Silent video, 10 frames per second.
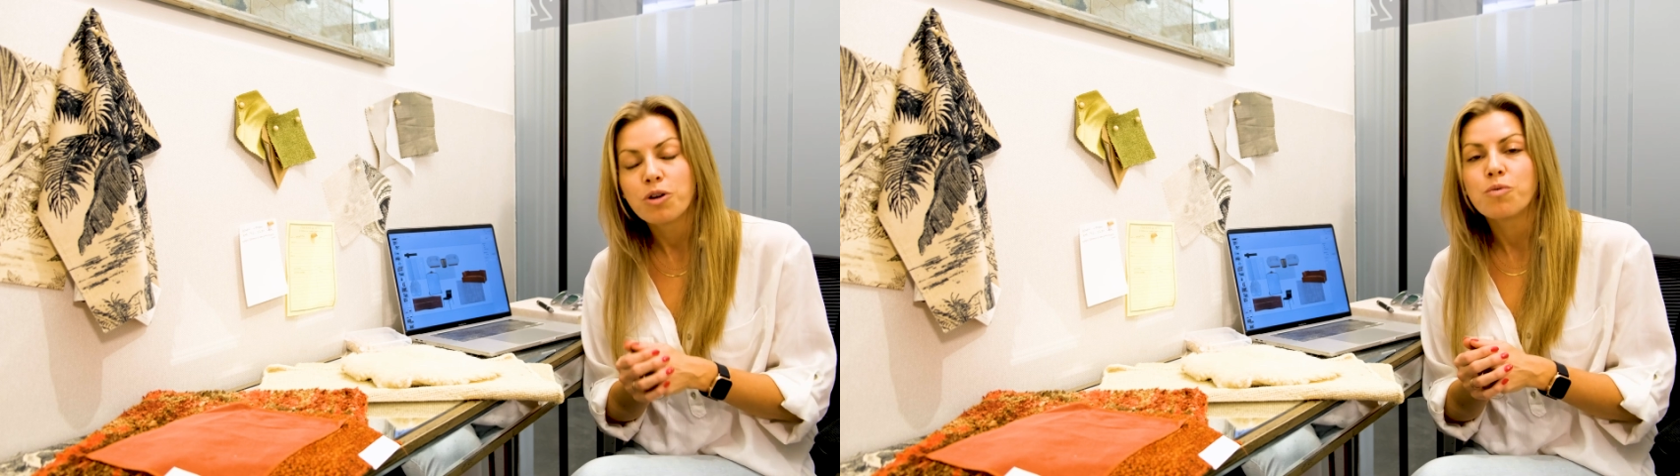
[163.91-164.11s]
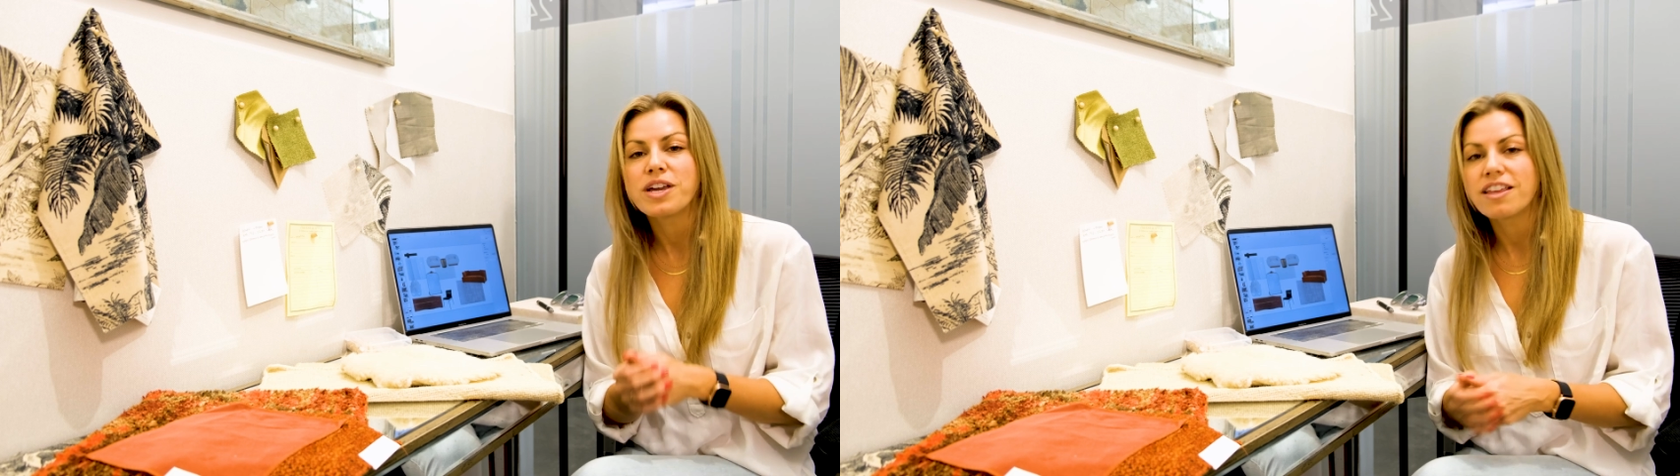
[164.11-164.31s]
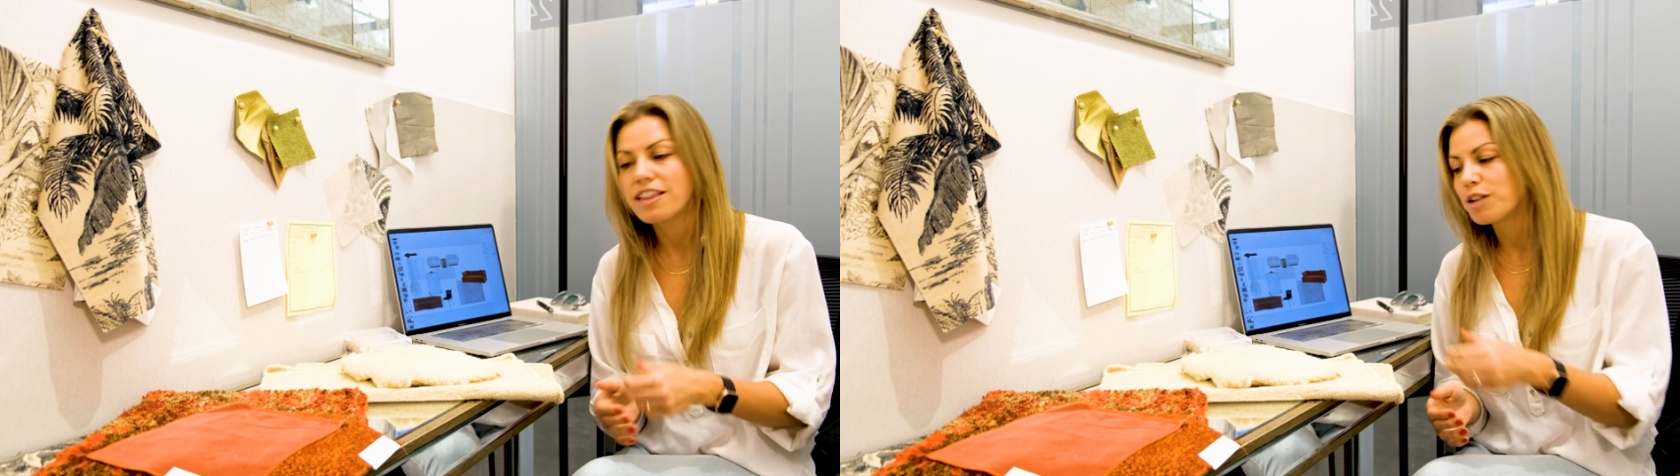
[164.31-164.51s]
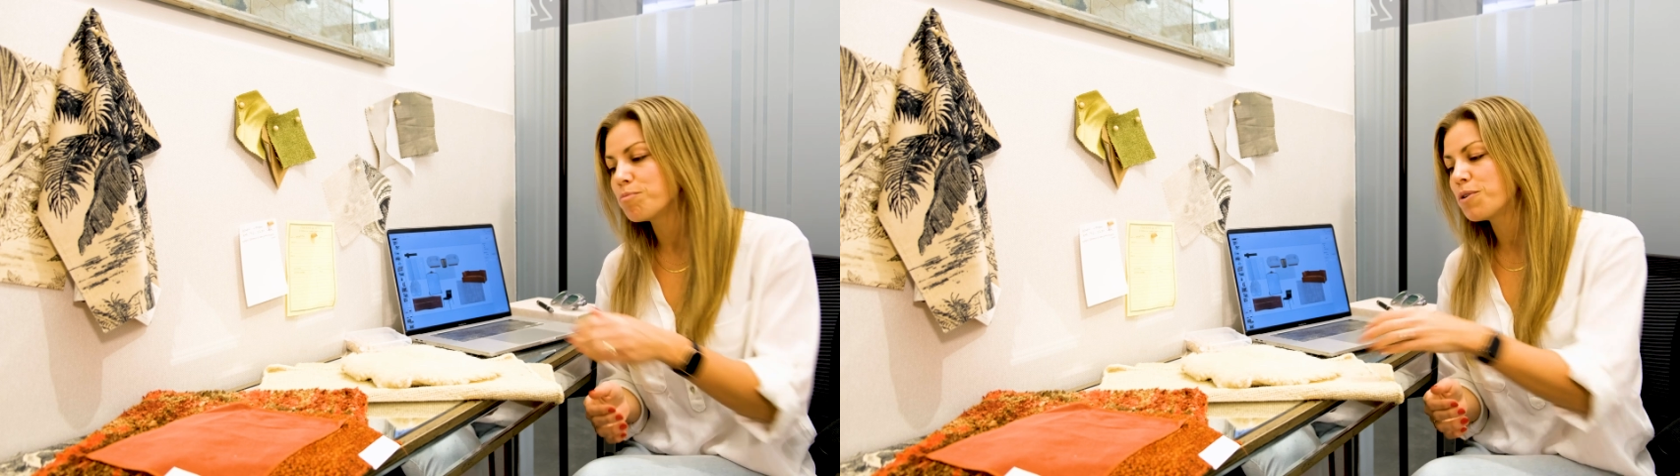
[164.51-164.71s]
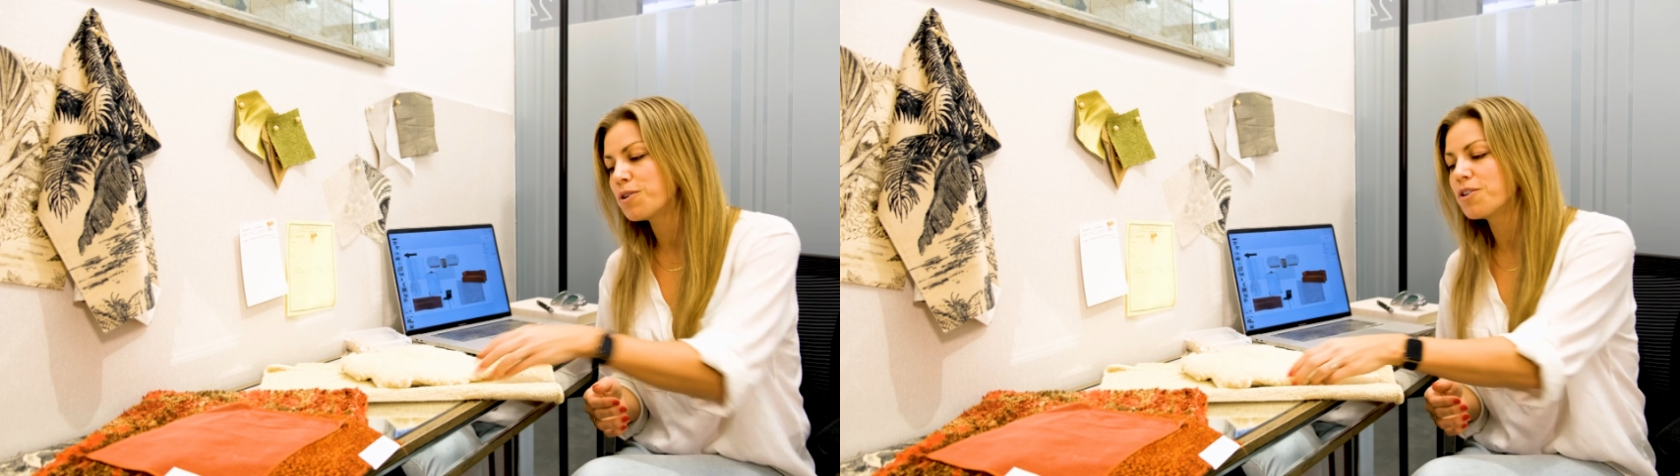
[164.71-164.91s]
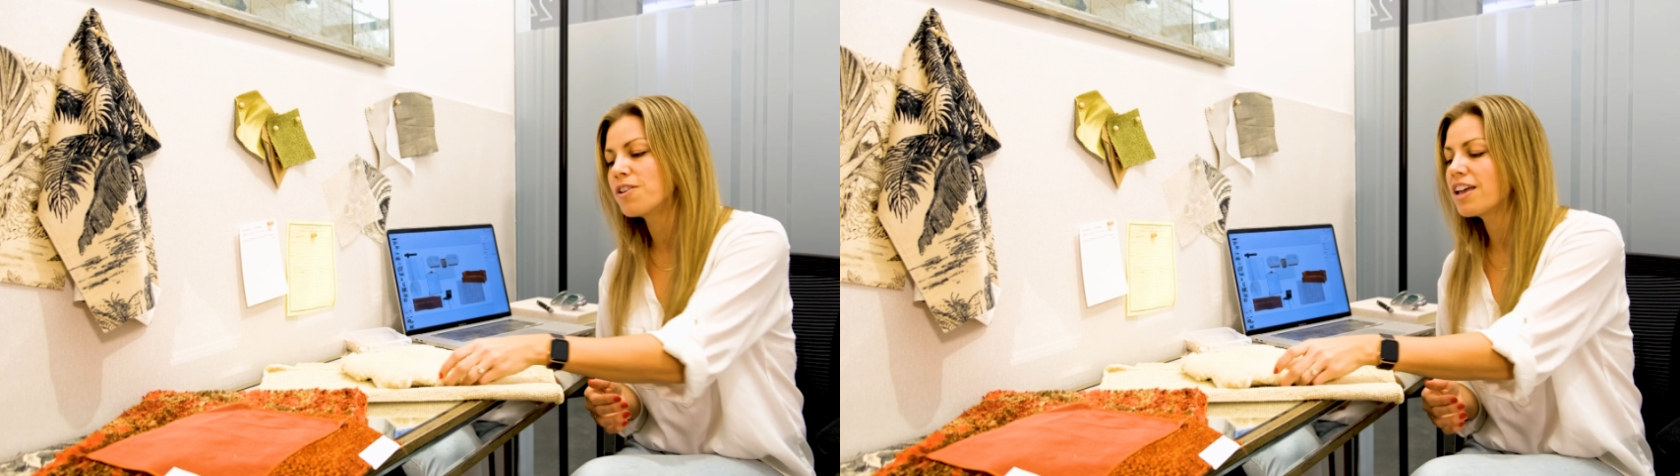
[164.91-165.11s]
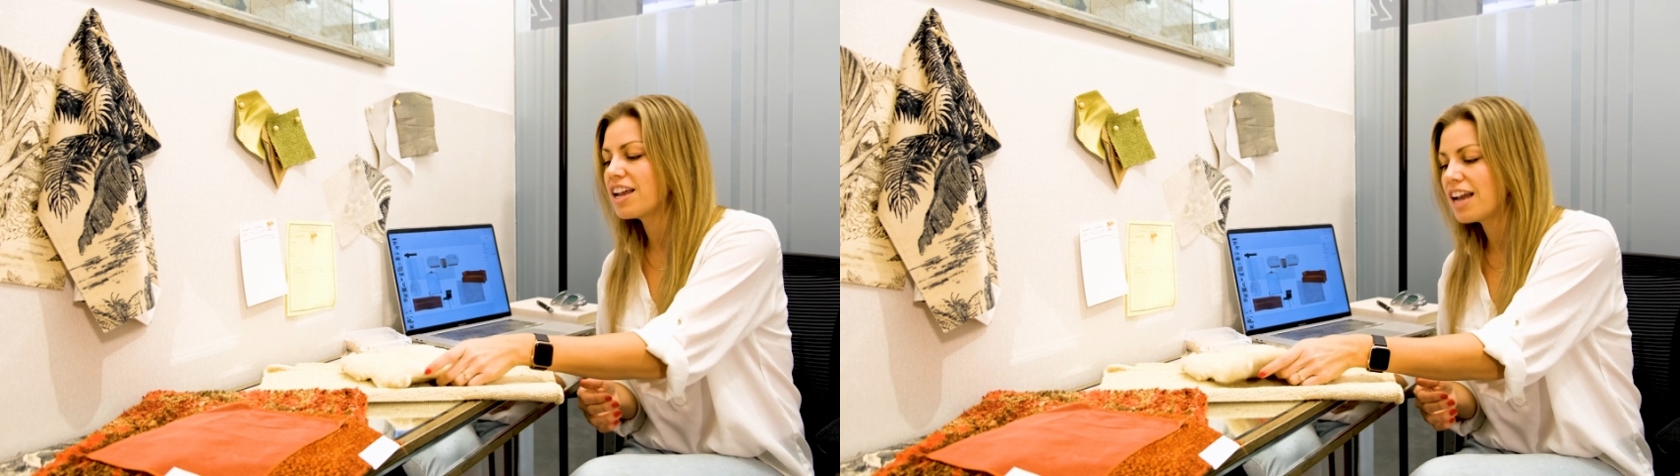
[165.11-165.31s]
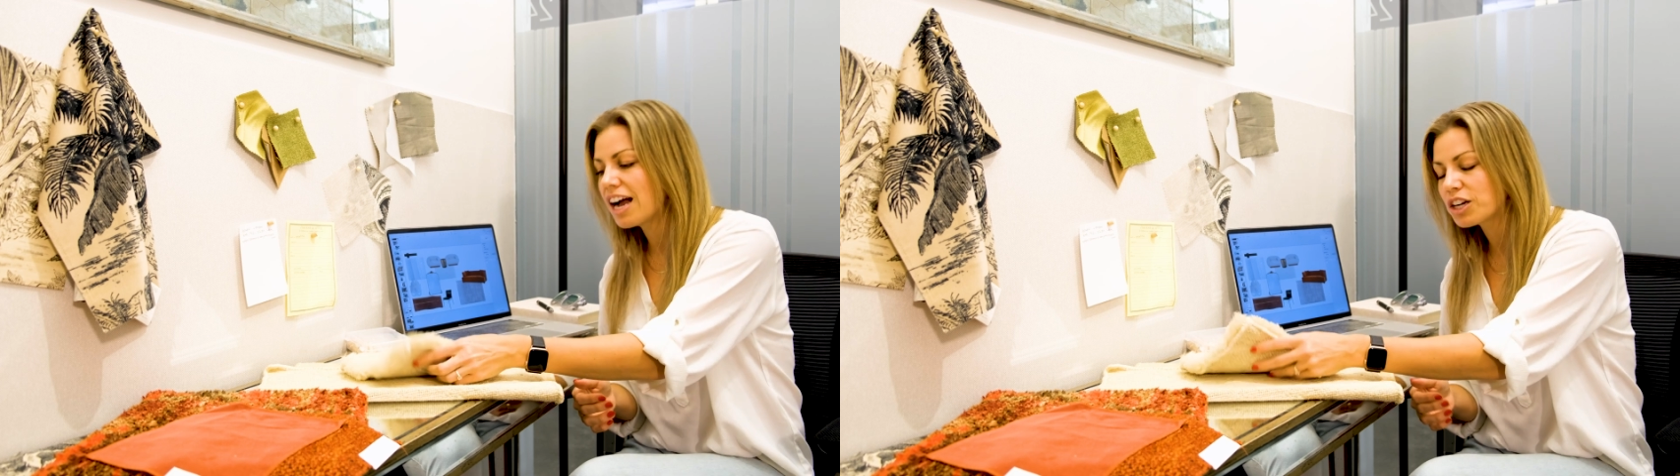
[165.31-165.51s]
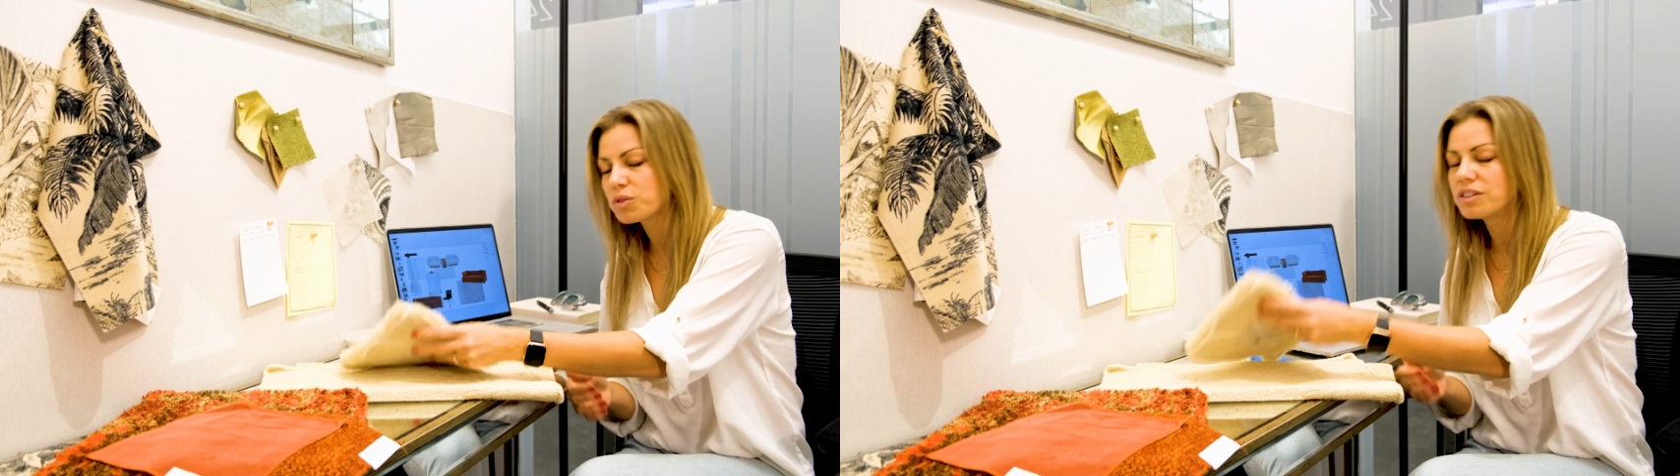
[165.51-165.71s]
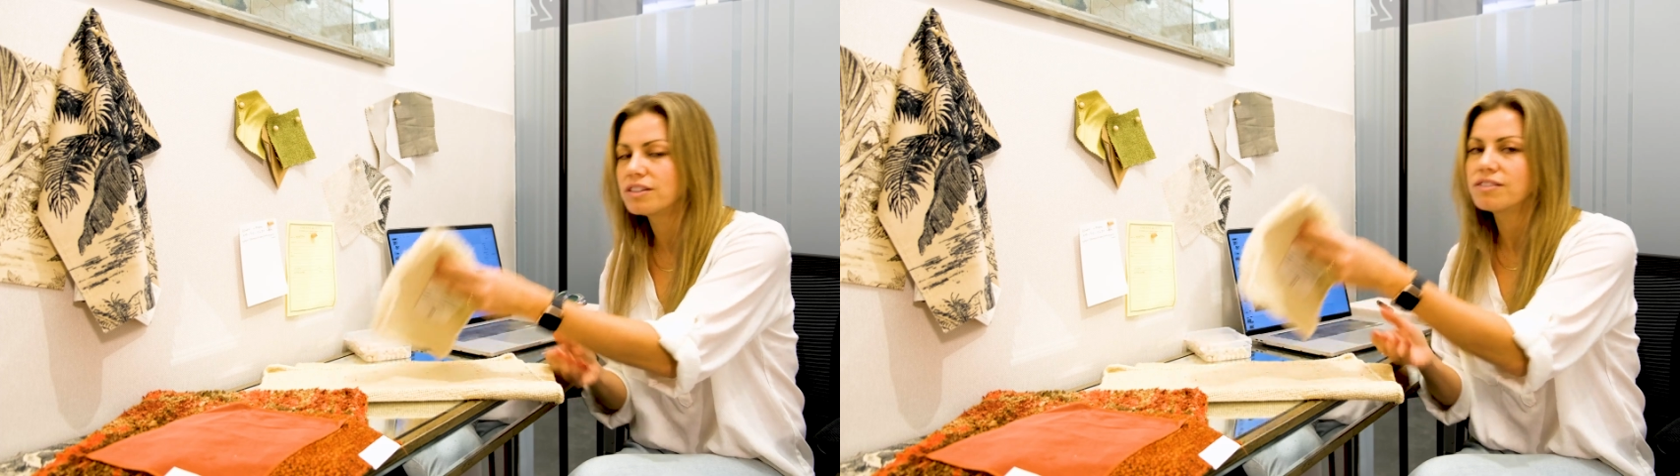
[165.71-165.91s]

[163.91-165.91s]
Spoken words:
we can then pull an actual